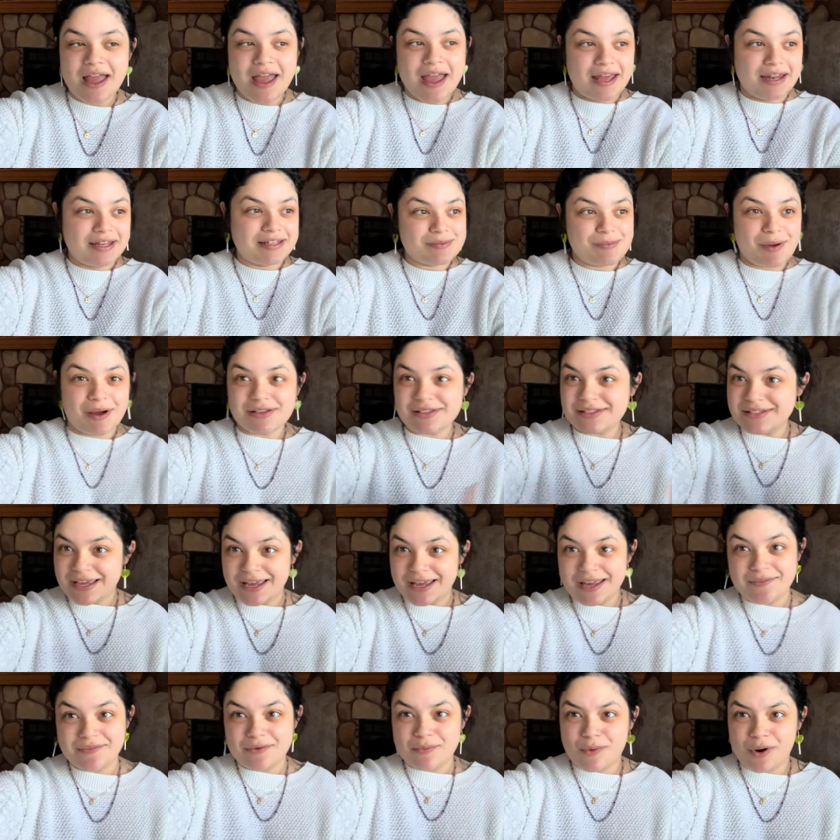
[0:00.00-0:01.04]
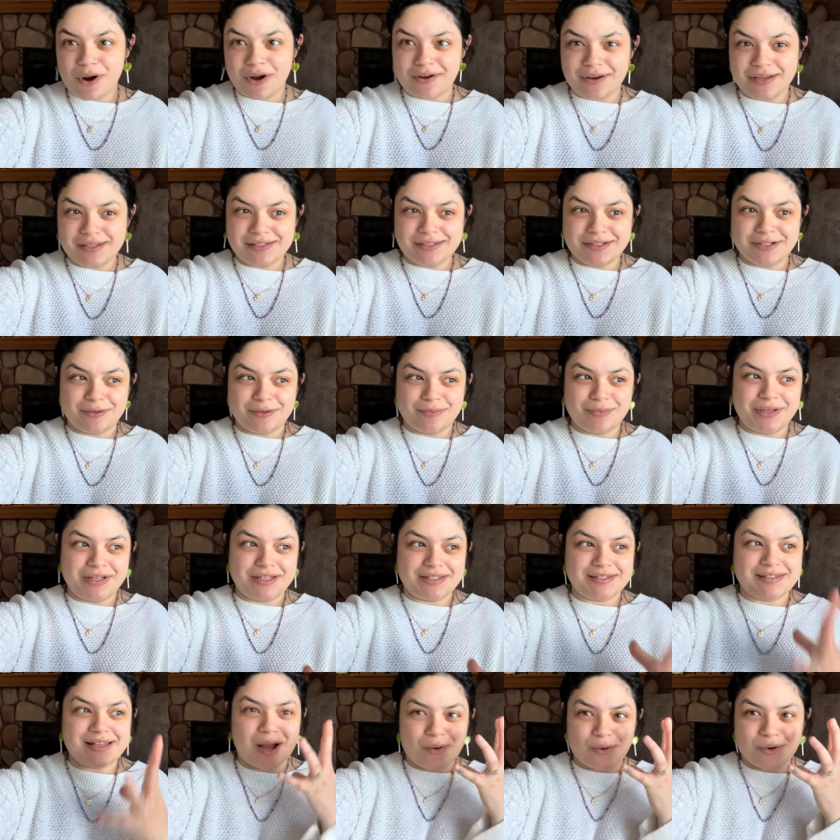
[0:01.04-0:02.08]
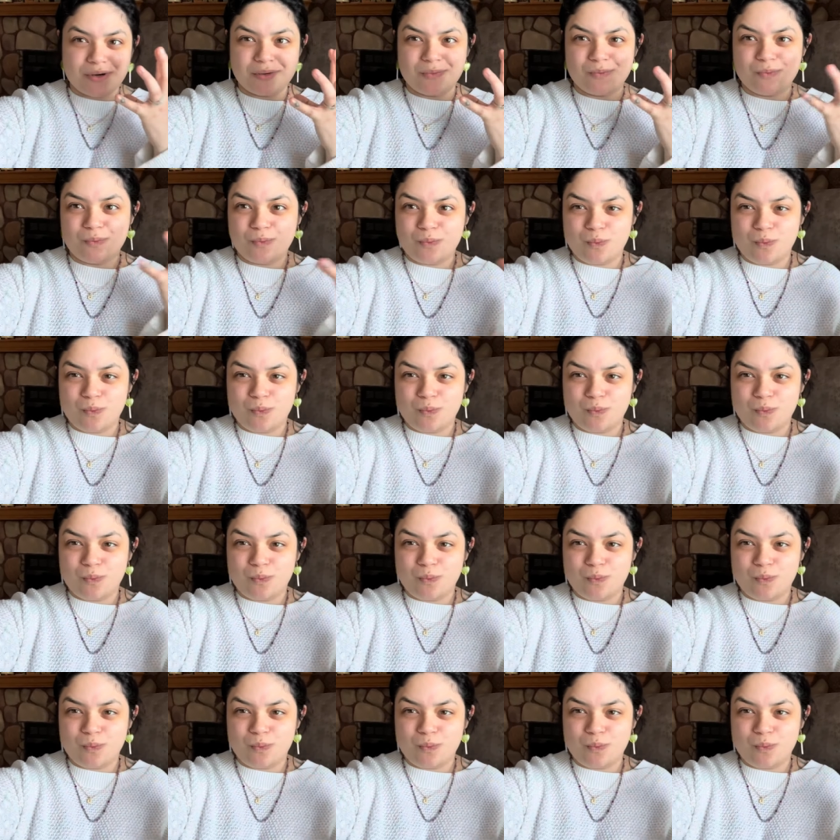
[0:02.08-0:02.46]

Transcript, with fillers: And it's about to get even more crazier because now we're